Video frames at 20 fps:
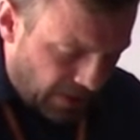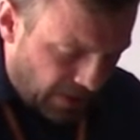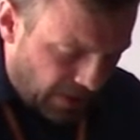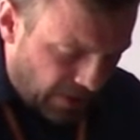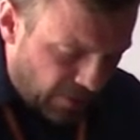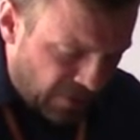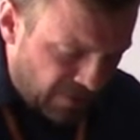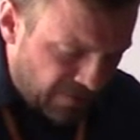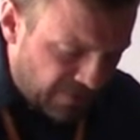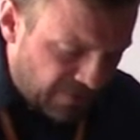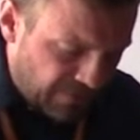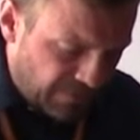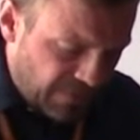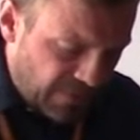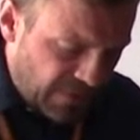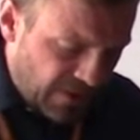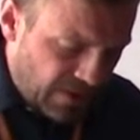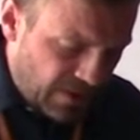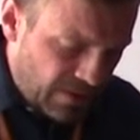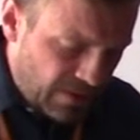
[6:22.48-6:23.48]
However,
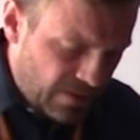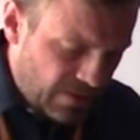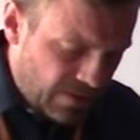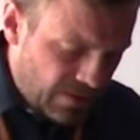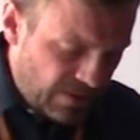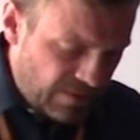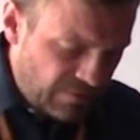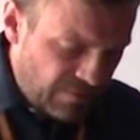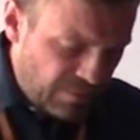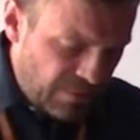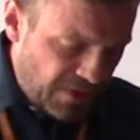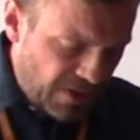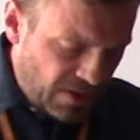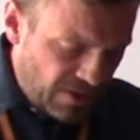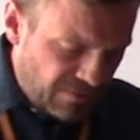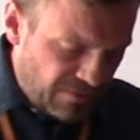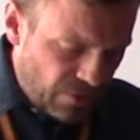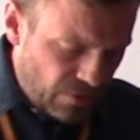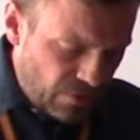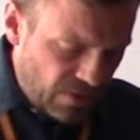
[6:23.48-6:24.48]
even
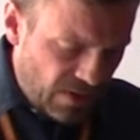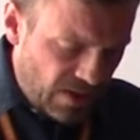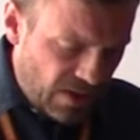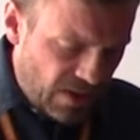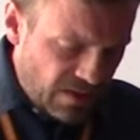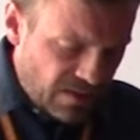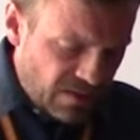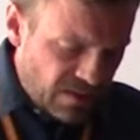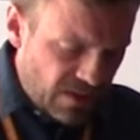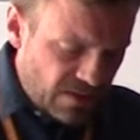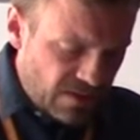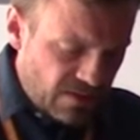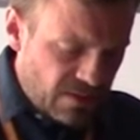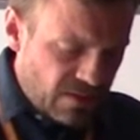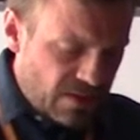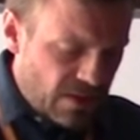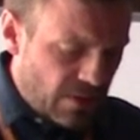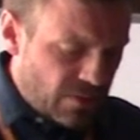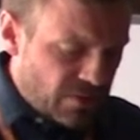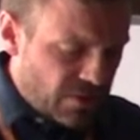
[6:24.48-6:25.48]
being of a unique architecture,
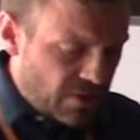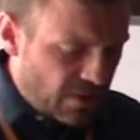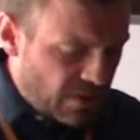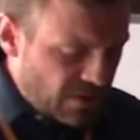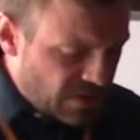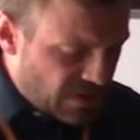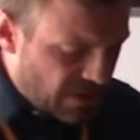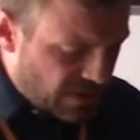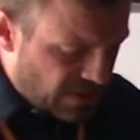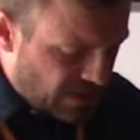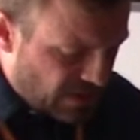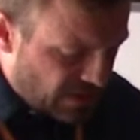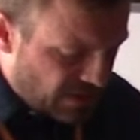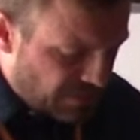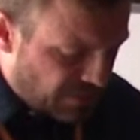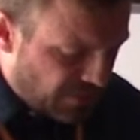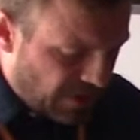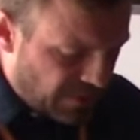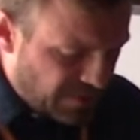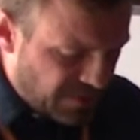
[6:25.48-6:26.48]
the tower's context
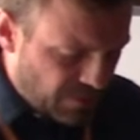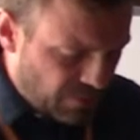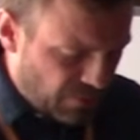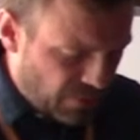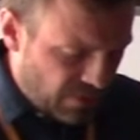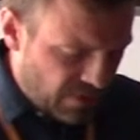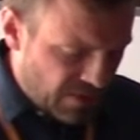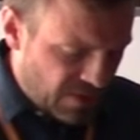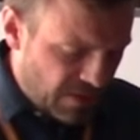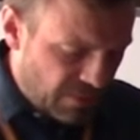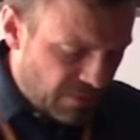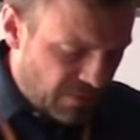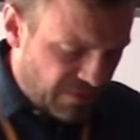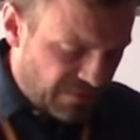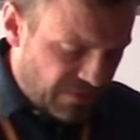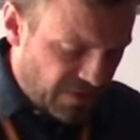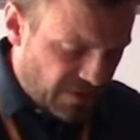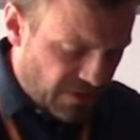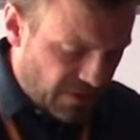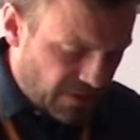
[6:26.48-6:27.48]
is perhaps the more
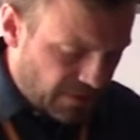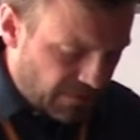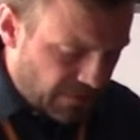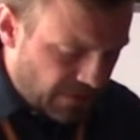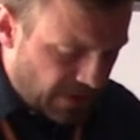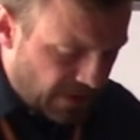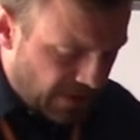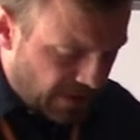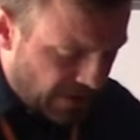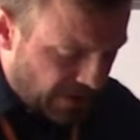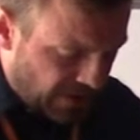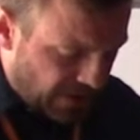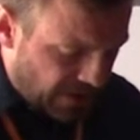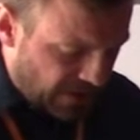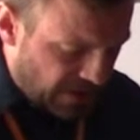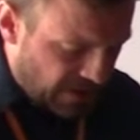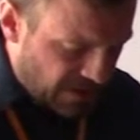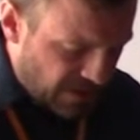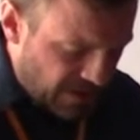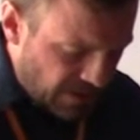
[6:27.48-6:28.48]
atypical feature.
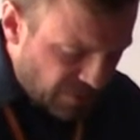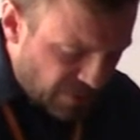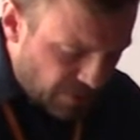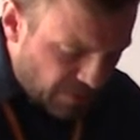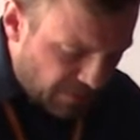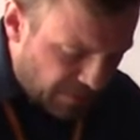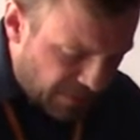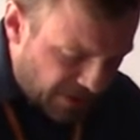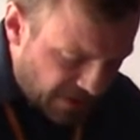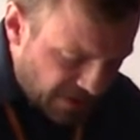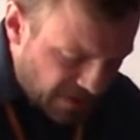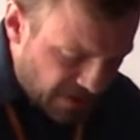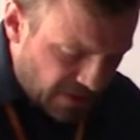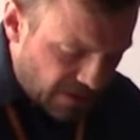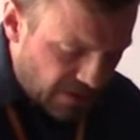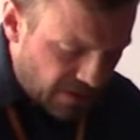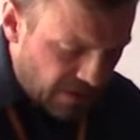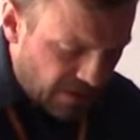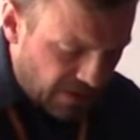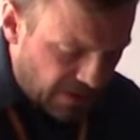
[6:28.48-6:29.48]
It seems to be placed
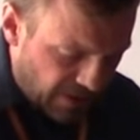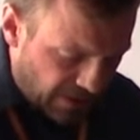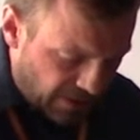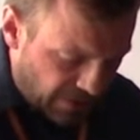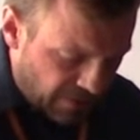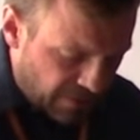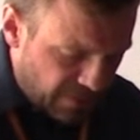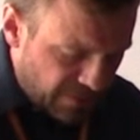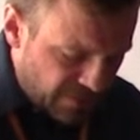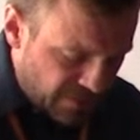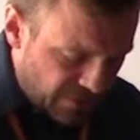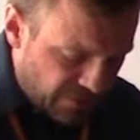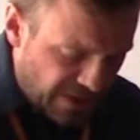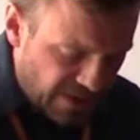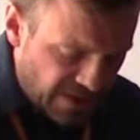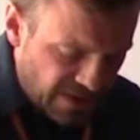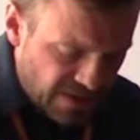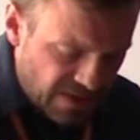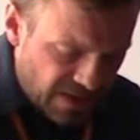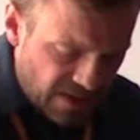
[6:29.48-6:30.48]
in at an
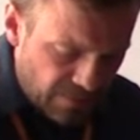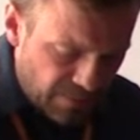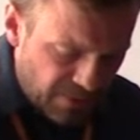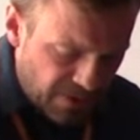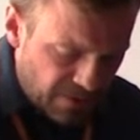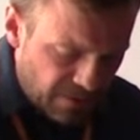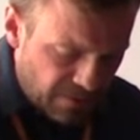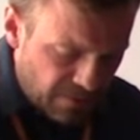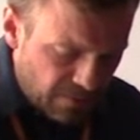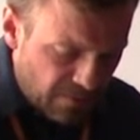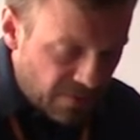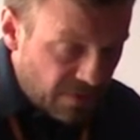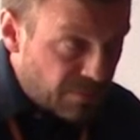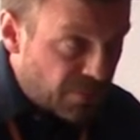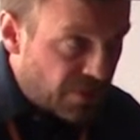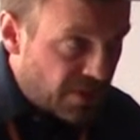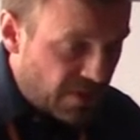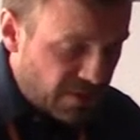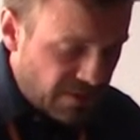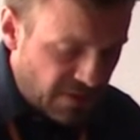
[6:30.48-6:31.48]
aristocratic settlement
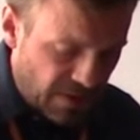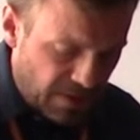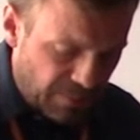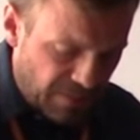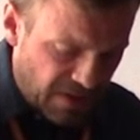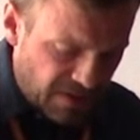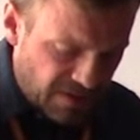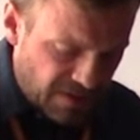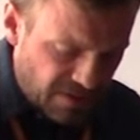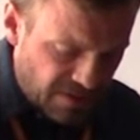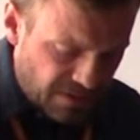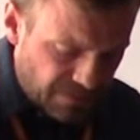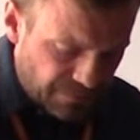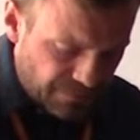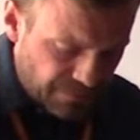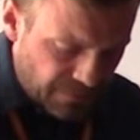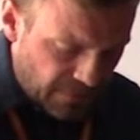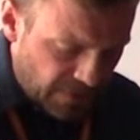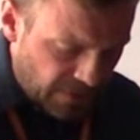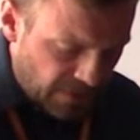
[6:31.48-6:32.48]
with production capacity.
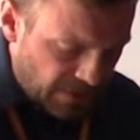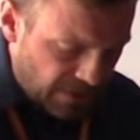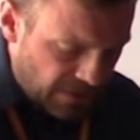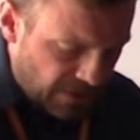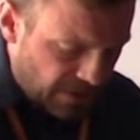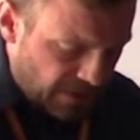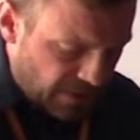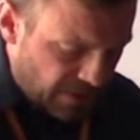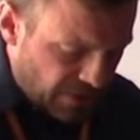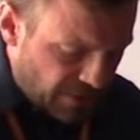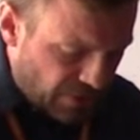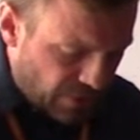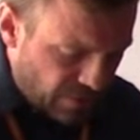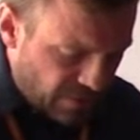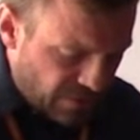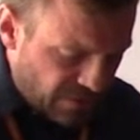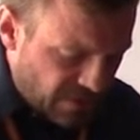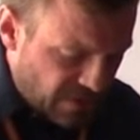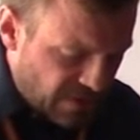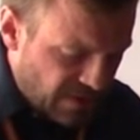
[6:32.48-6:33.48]
In
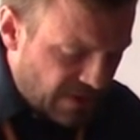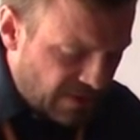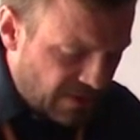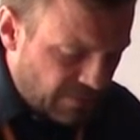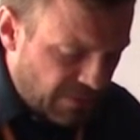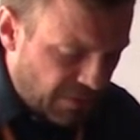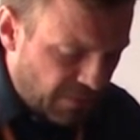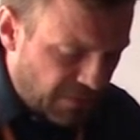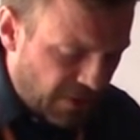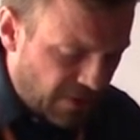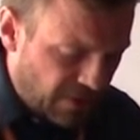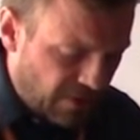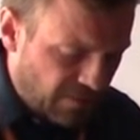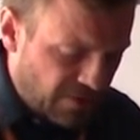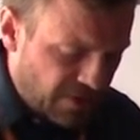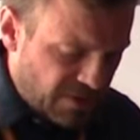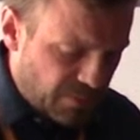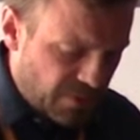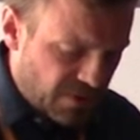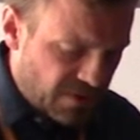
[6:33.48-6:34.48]
total, the settlement might
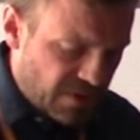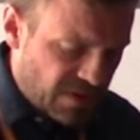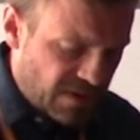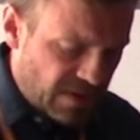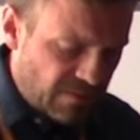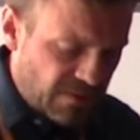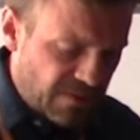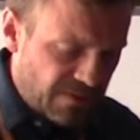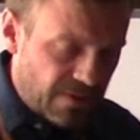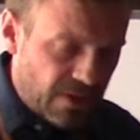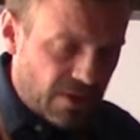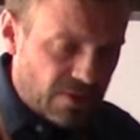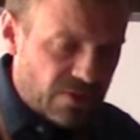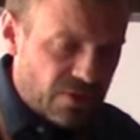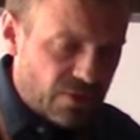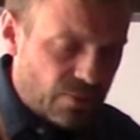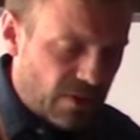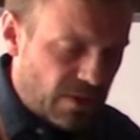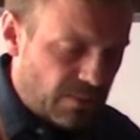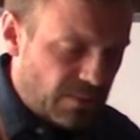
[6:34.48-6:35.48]
cover as much as
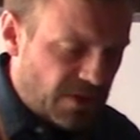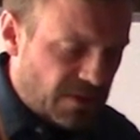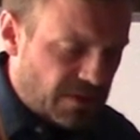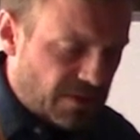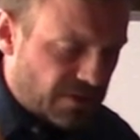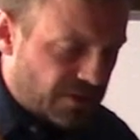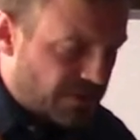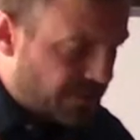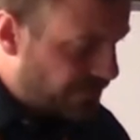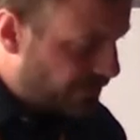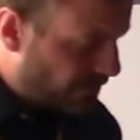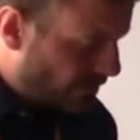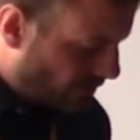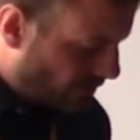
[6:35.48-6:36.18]
70,000 square meters.